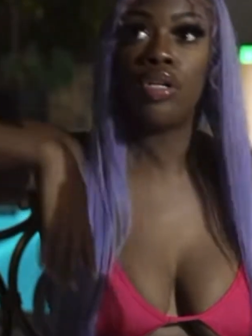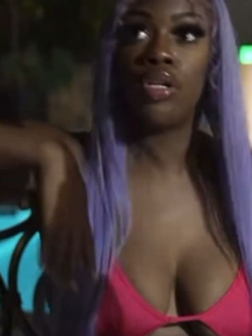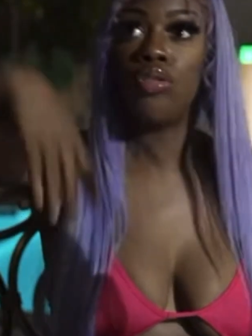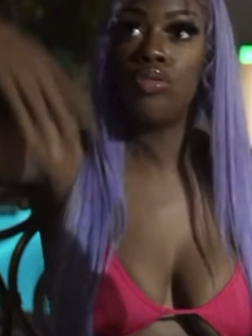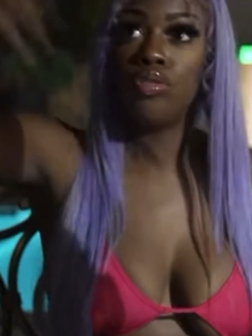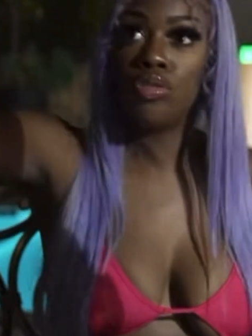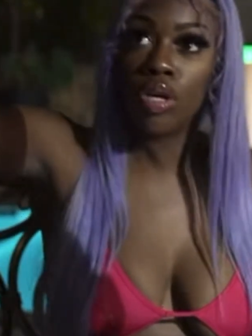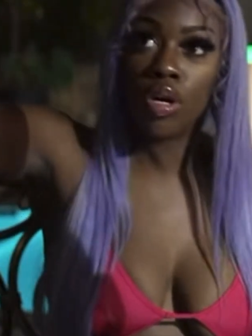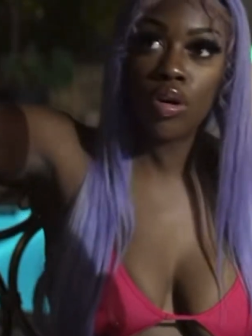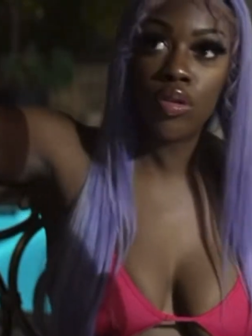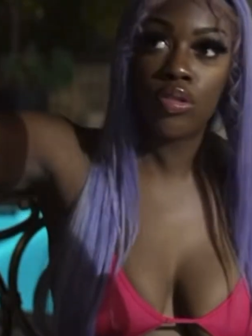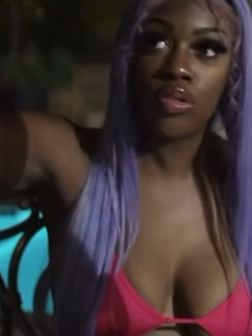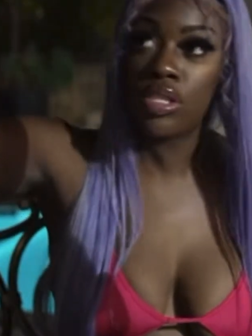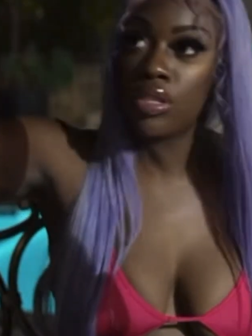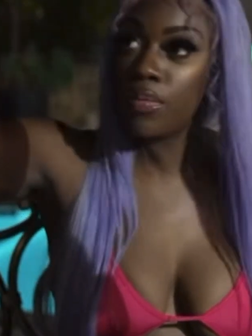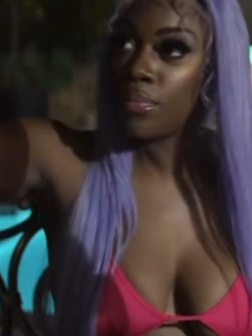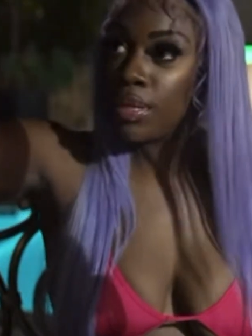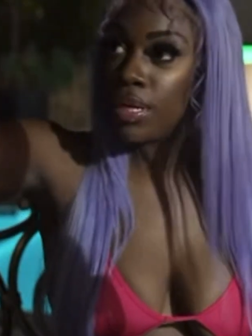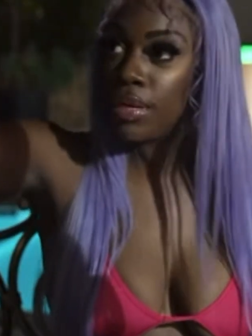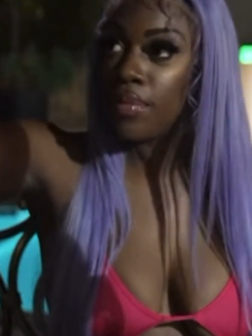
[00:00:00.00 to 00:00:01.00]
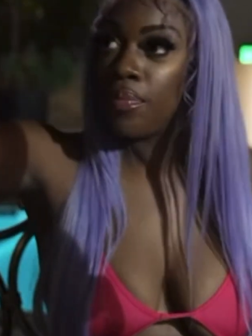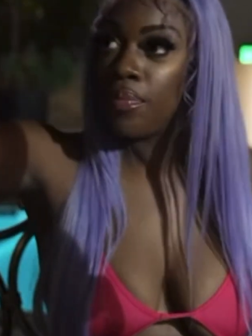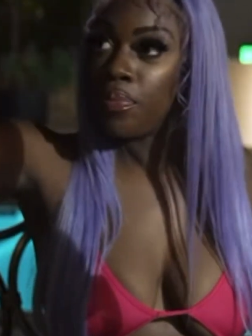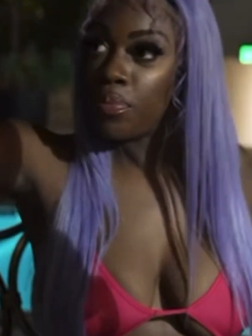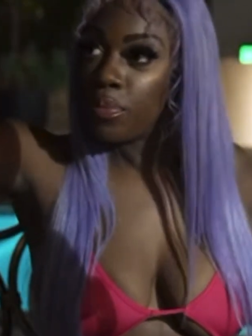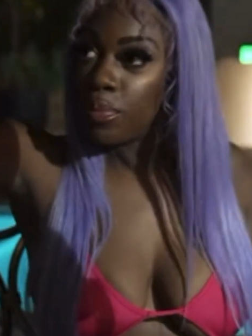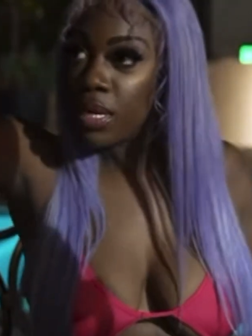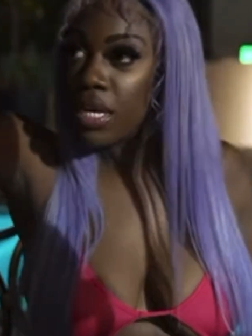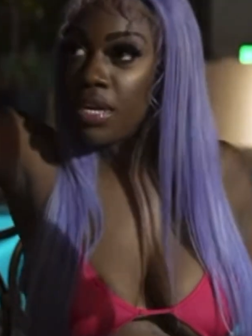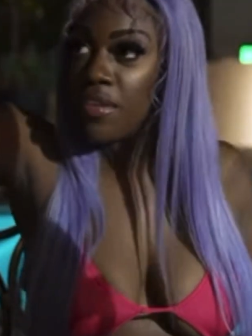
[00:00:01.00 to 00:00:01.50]
You chose to be
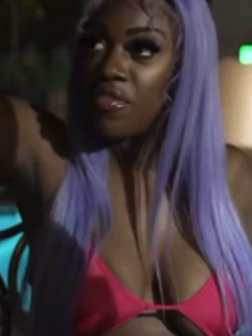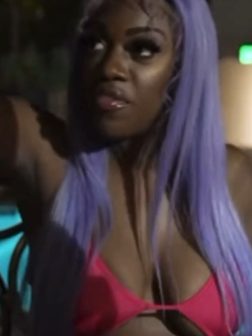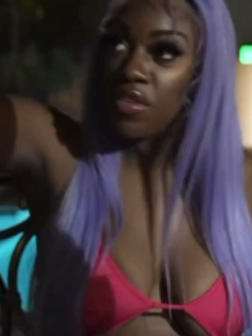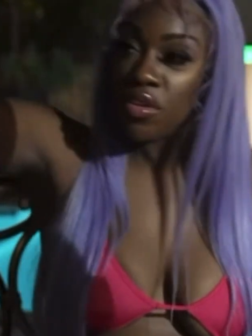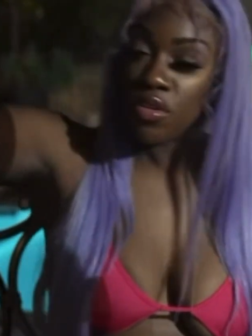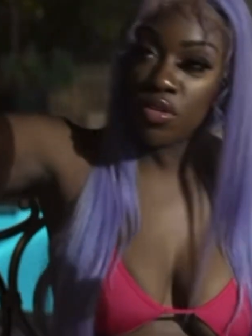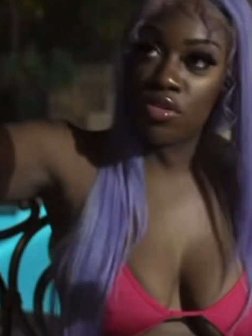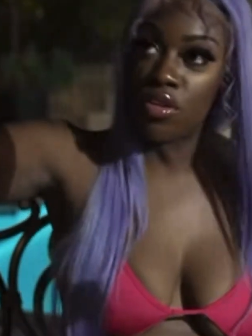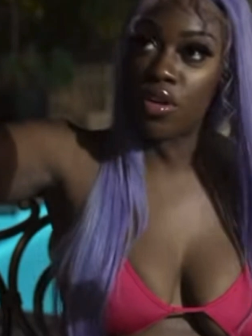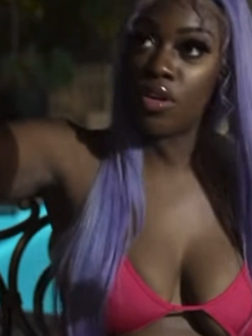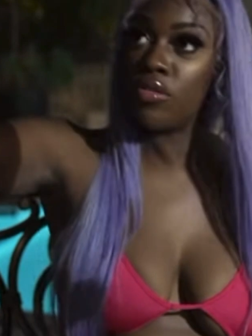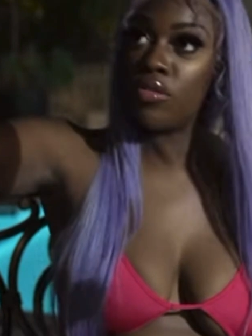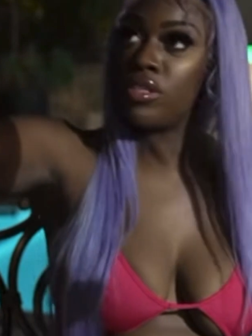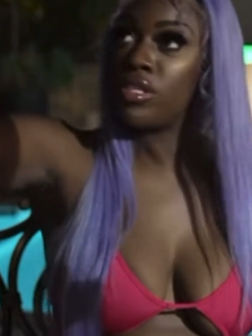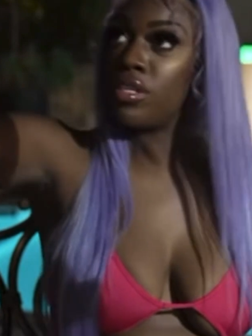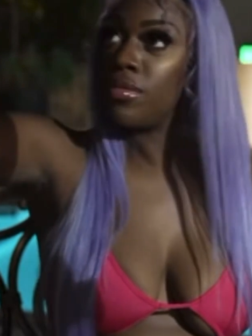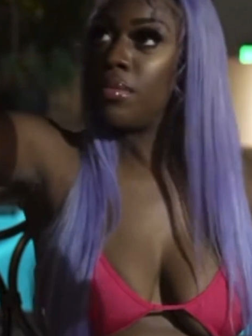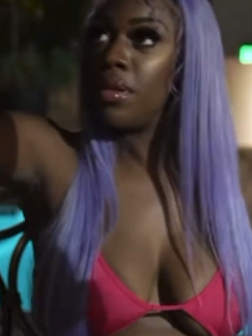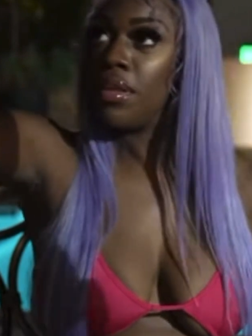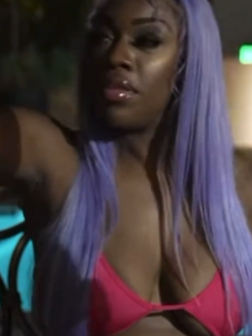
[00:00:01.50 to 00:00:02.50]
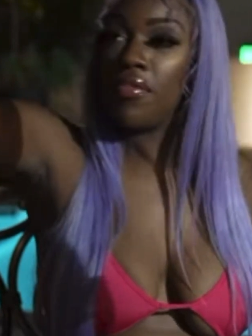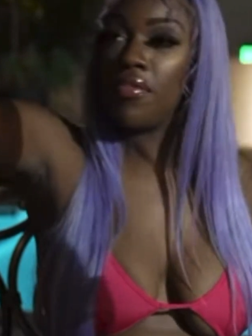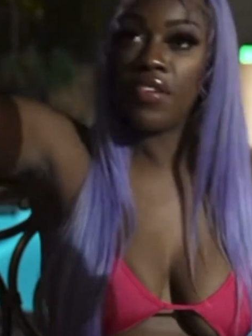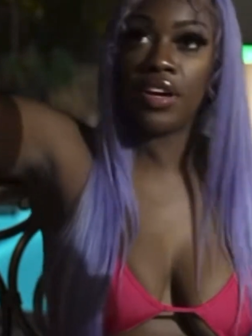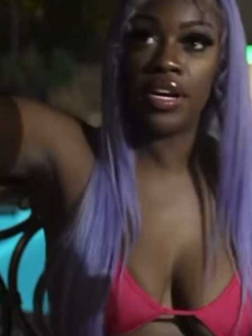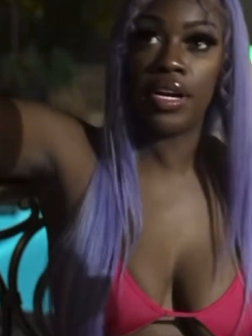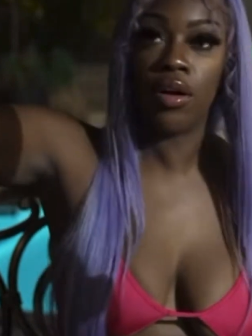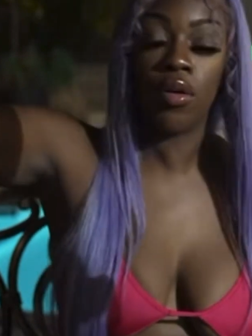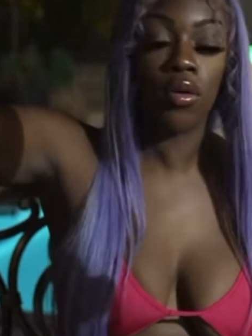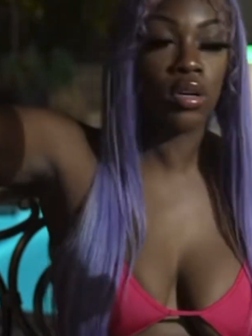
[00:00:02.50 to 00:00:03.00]
in beef. You chose to
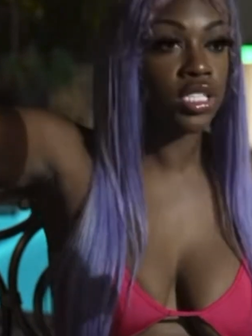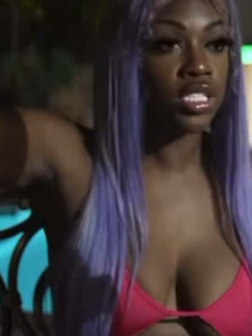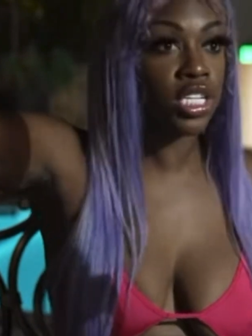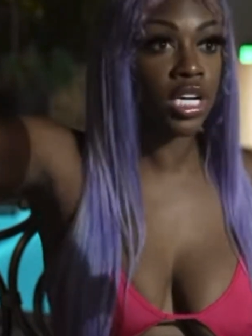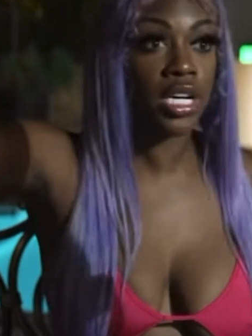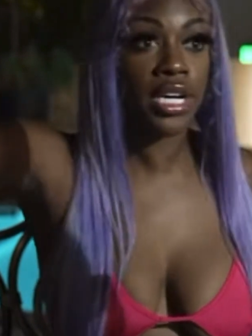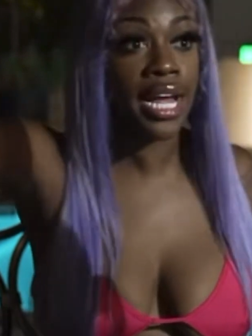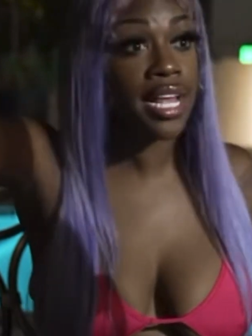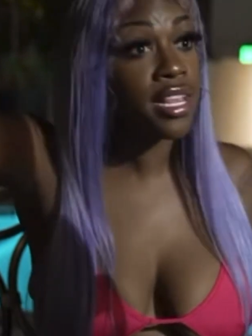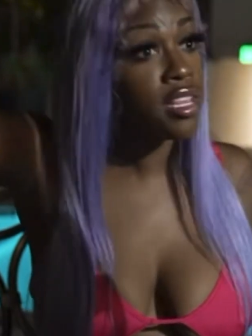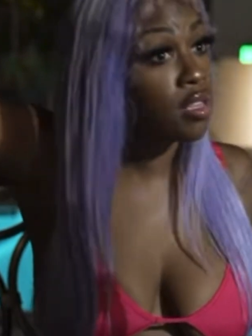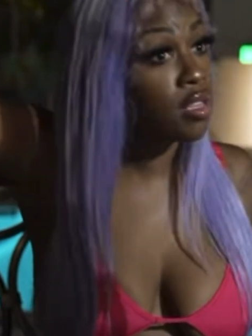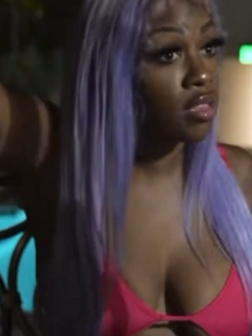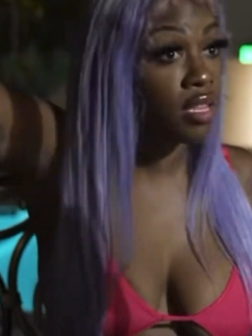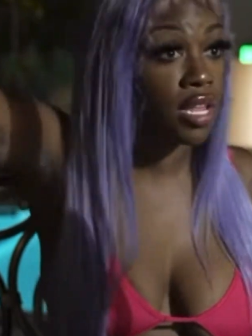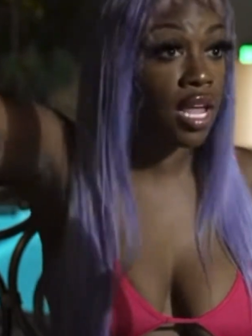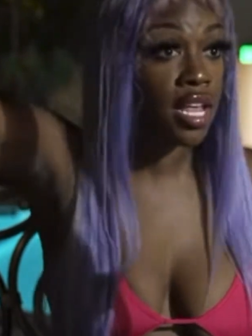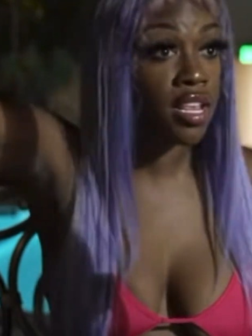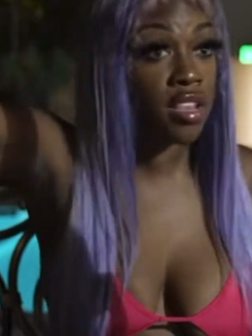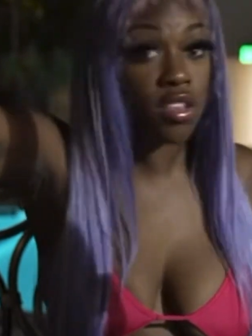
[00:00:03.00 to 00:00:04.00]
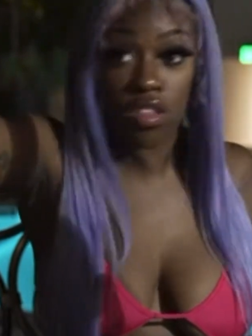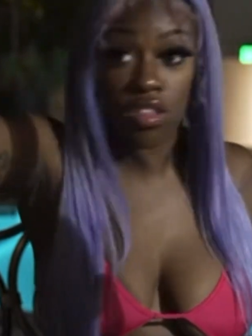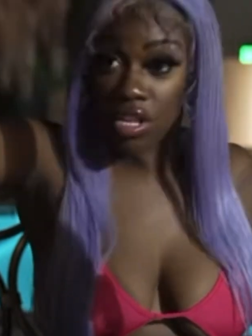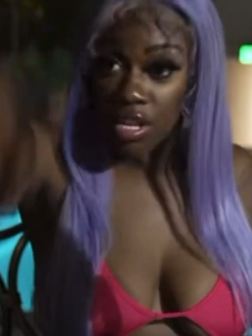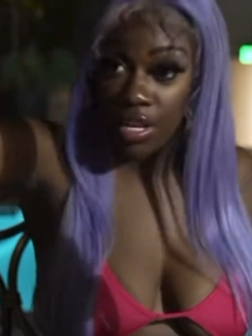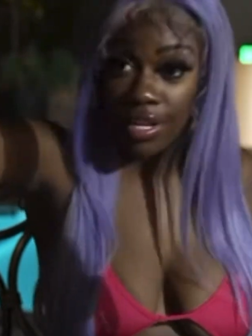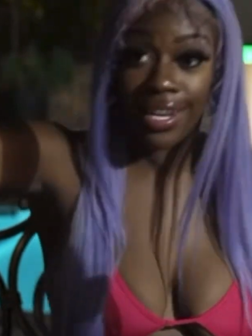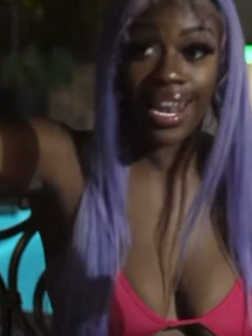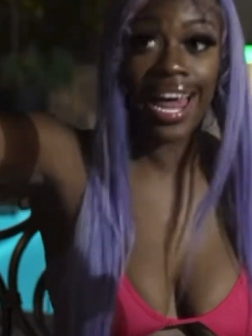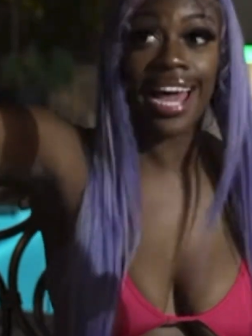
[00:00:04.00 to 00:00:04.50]
motherfucking go to jail. That's
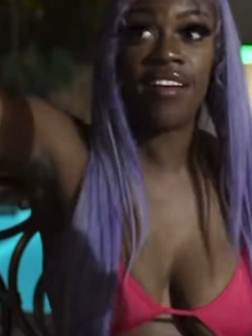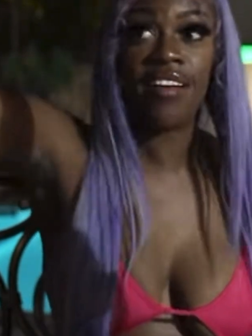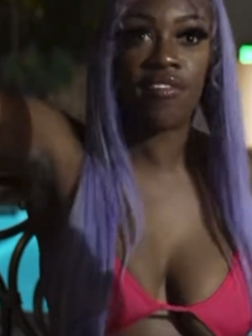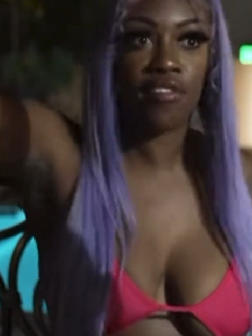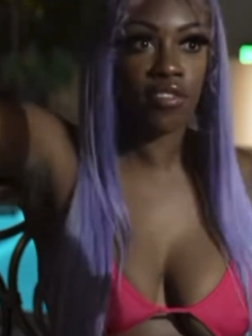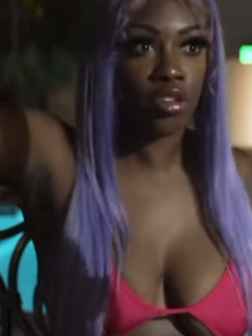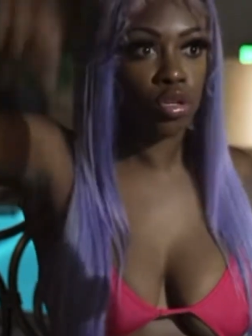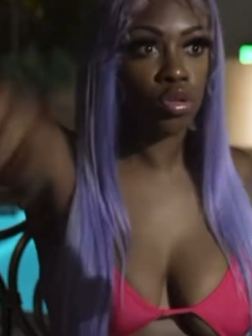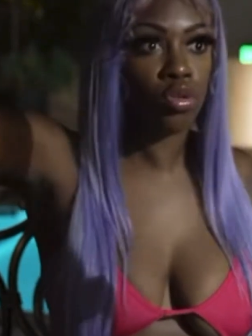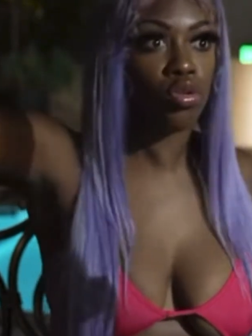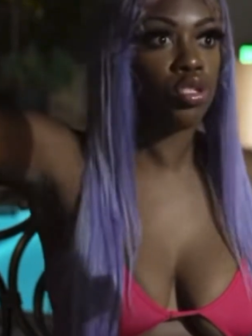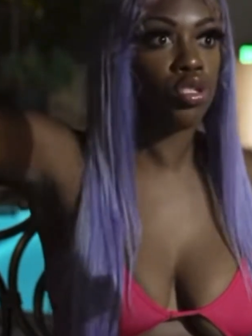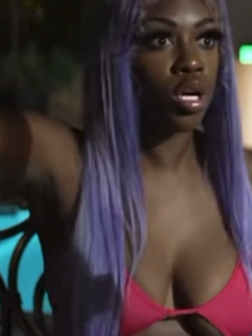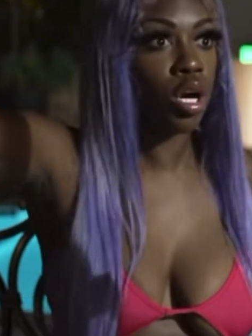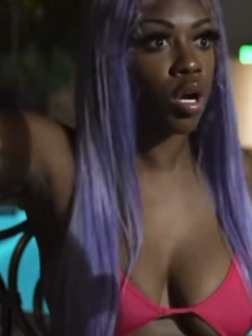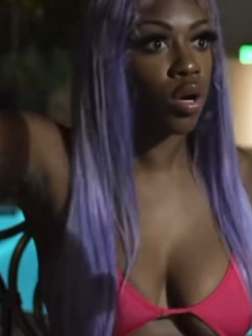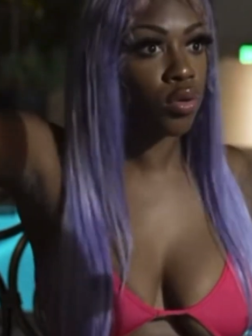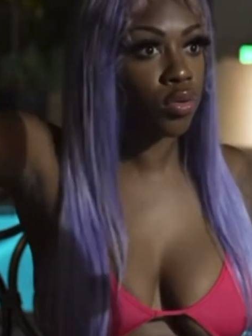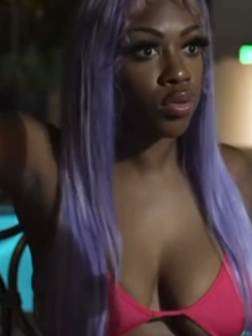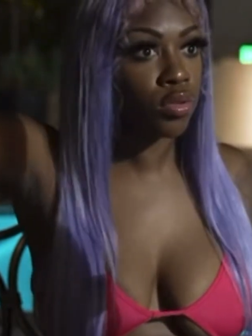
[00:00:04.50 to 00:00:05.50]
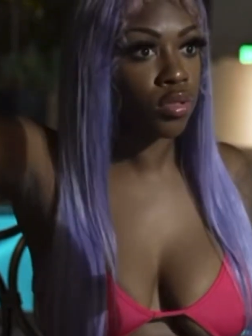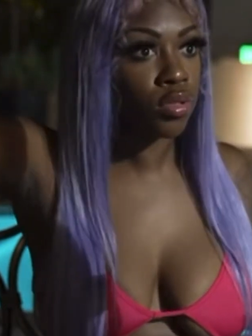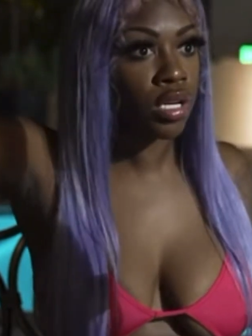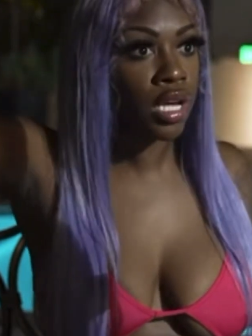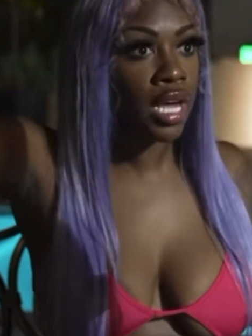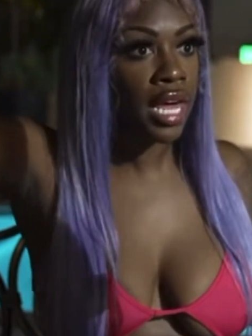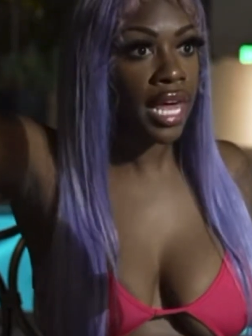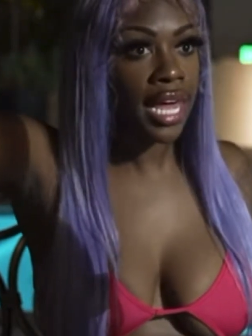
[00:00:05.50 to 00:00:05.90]
the life you chose.